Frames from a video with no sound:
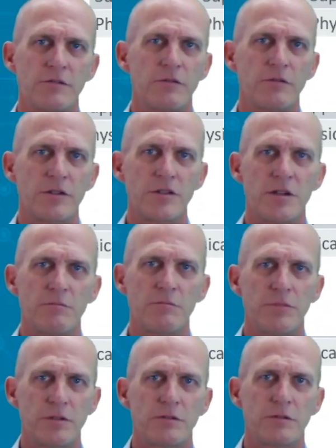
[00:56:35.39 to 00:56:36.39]
for
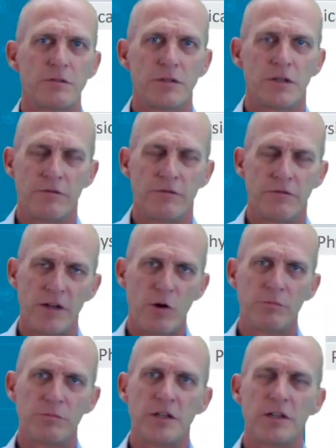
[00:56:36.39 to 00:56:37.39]
example, a fiber
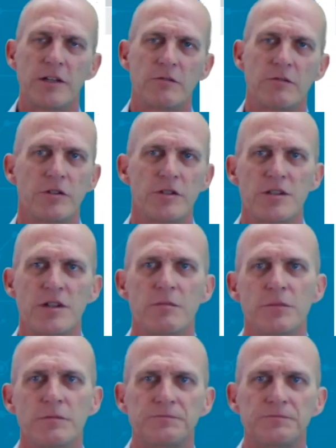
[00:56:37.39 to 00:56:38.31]
optic link, for example.